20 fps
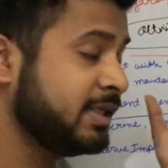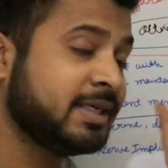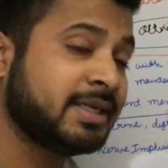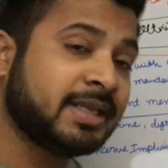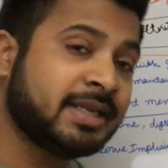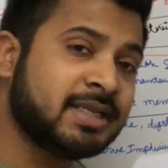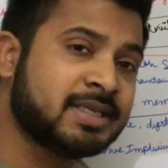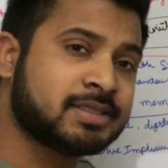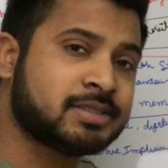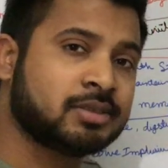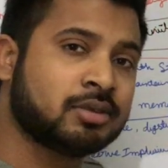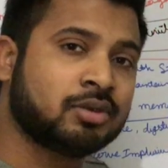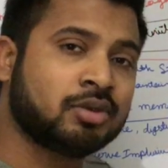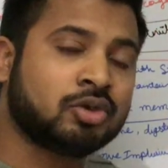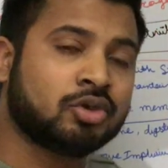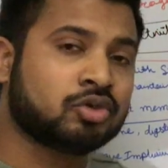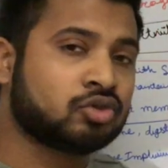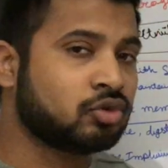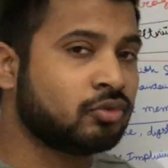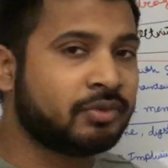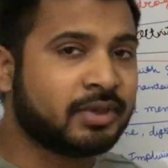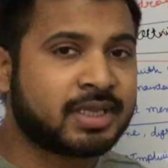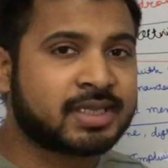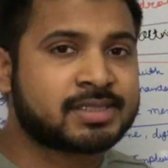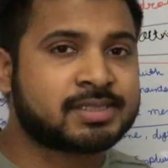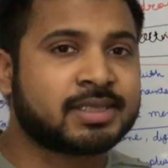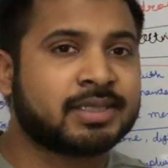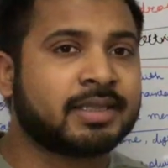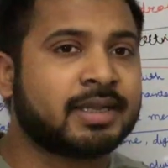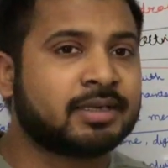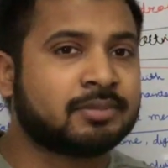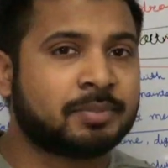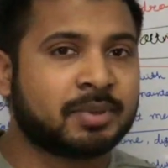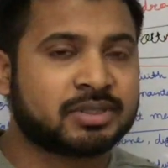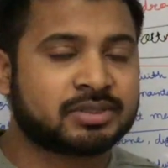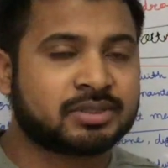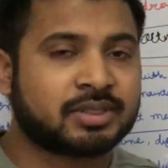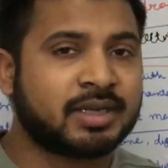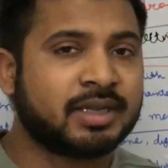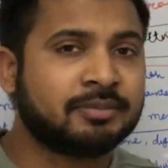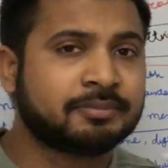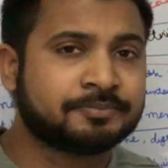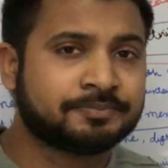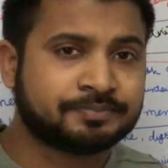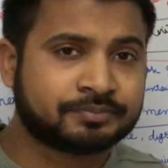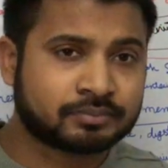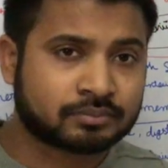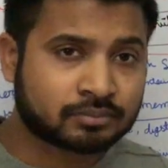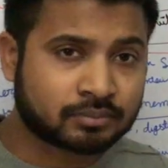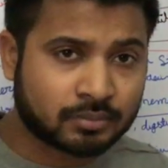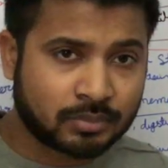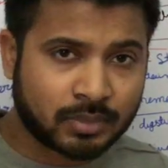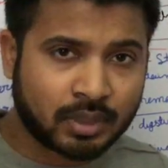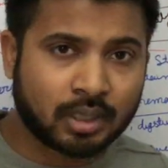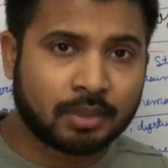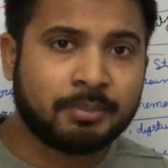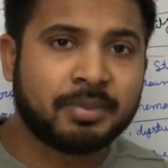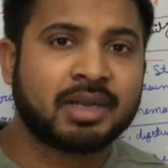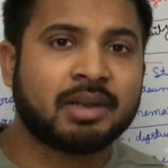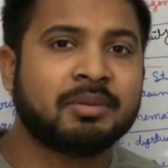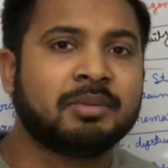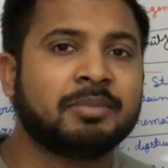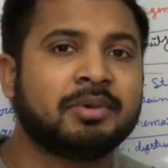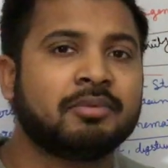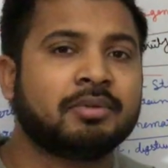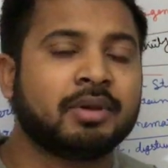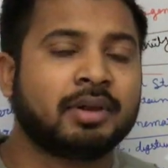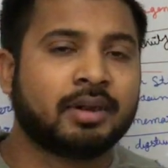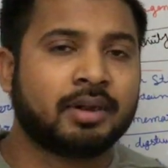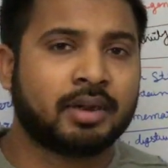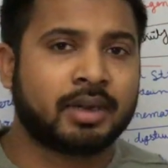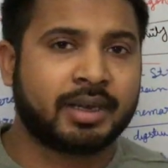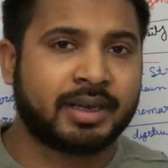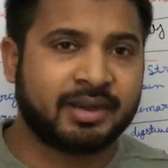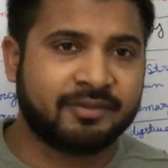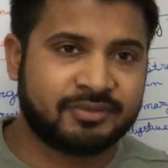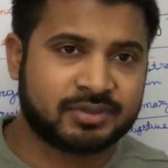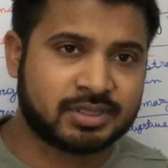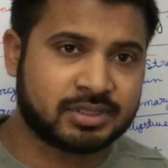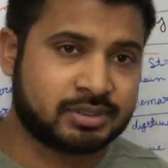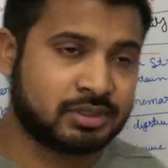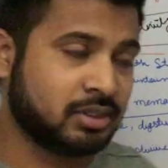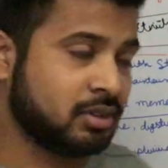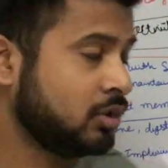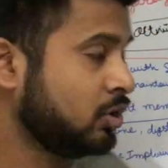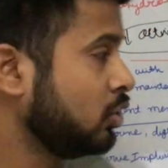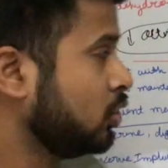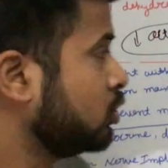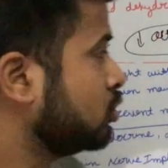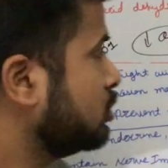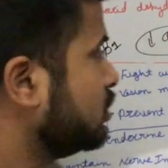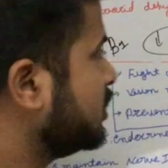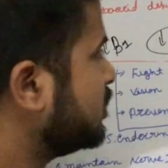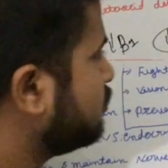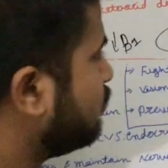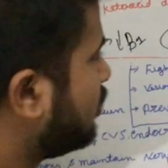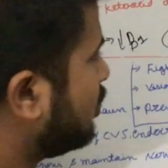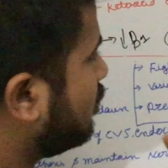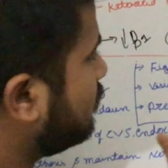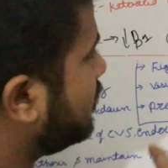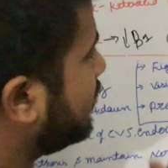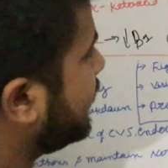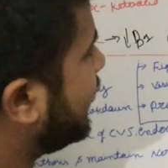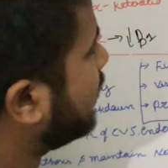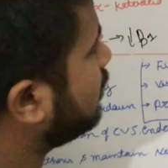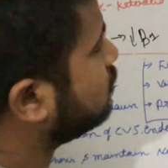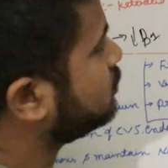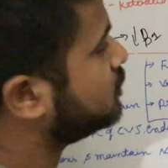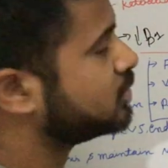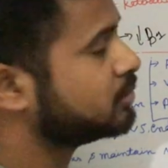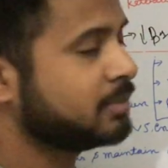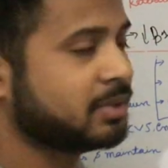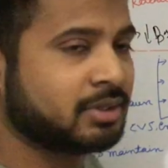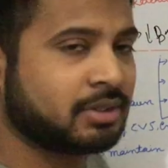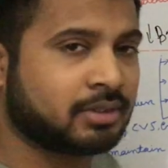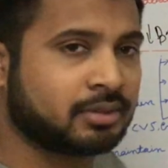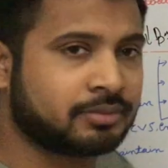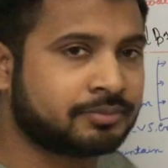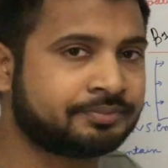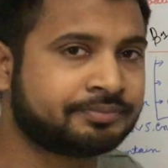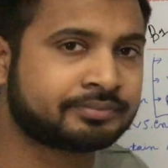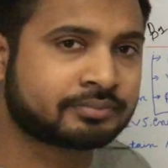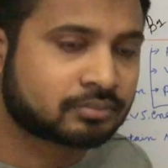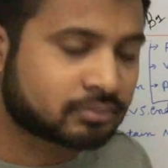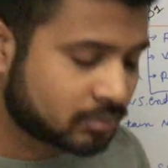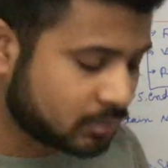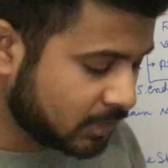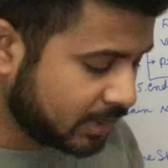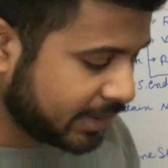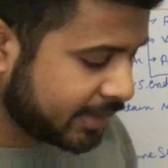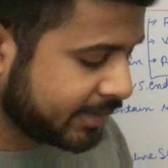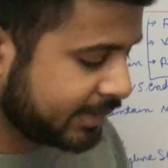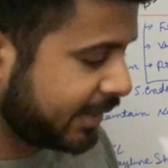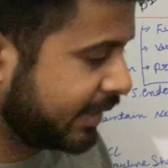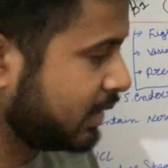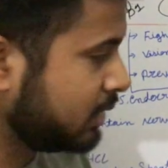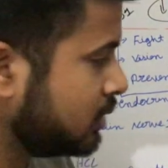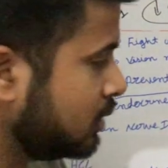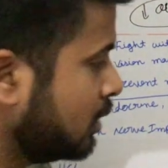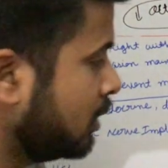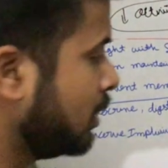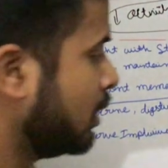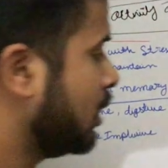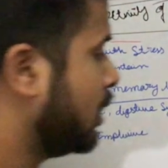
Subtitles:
decrease, so we can say that person has vitamin B1 deficiency. So this is one of the diagnosis method that is